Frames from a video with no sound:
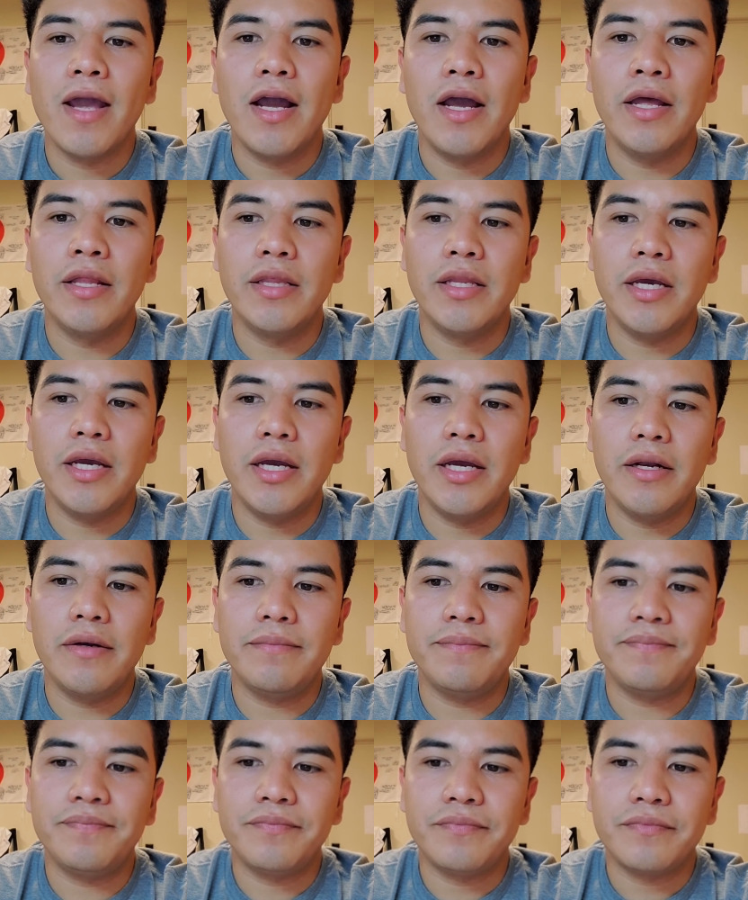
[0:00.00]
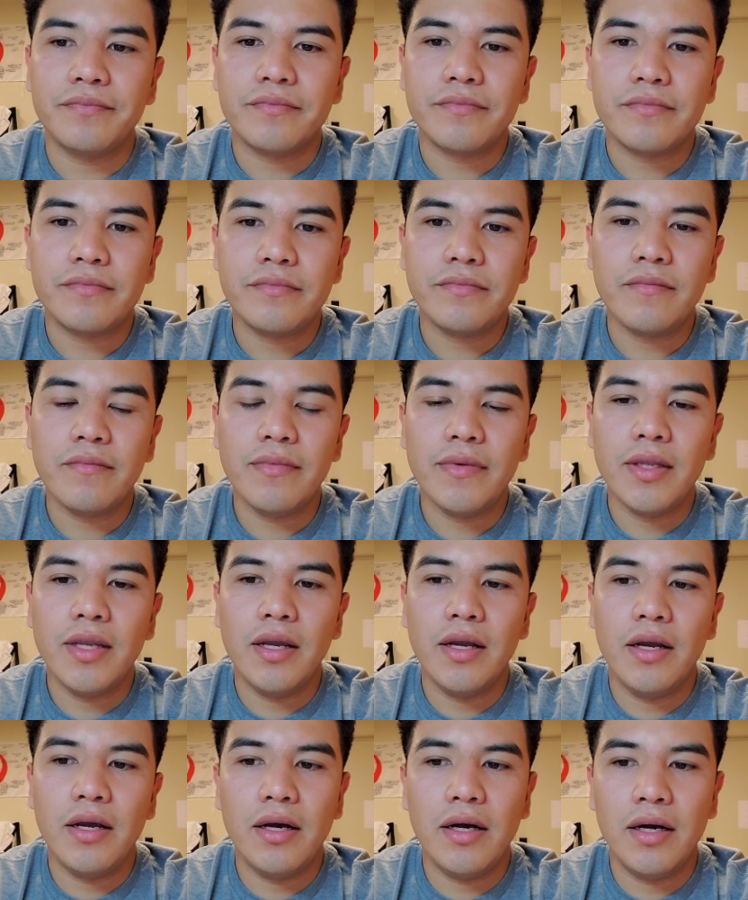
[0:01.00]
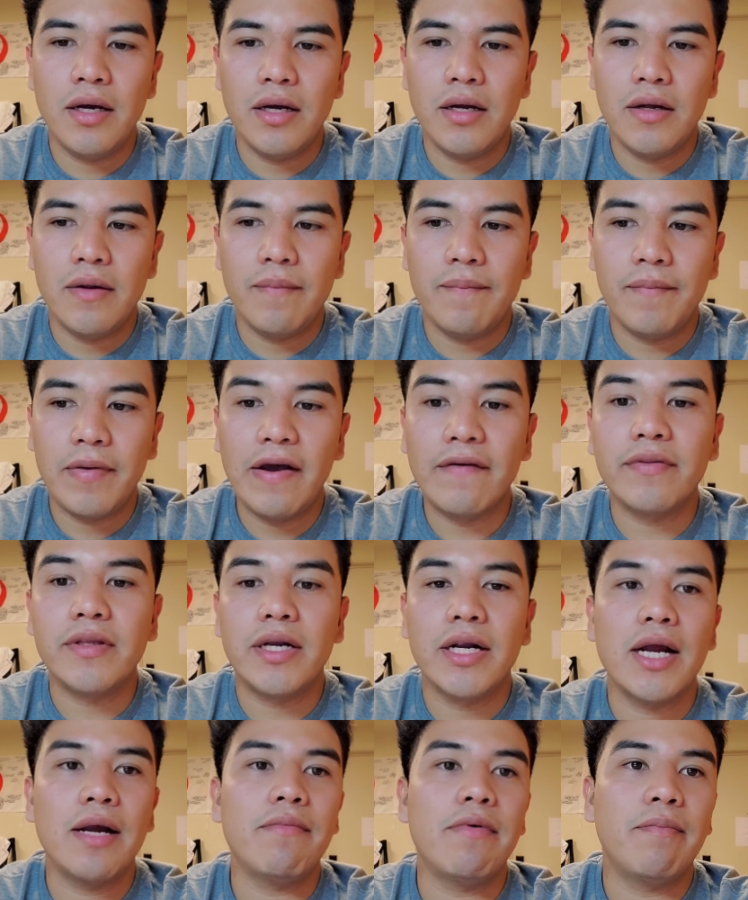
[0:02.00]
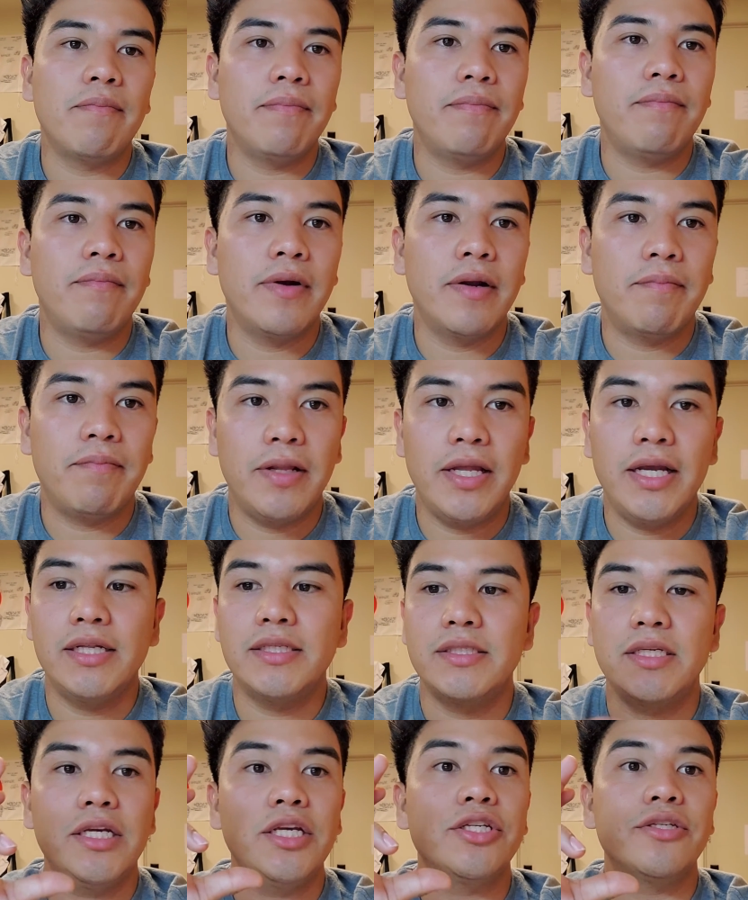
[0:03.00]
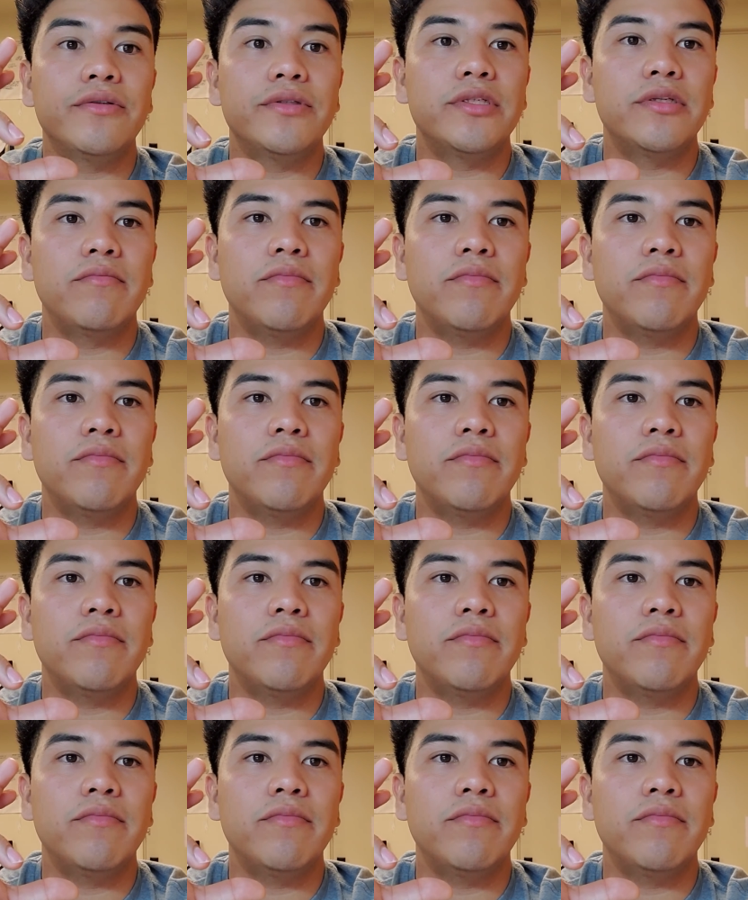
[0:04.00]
And then um, after I got my, my plates issued to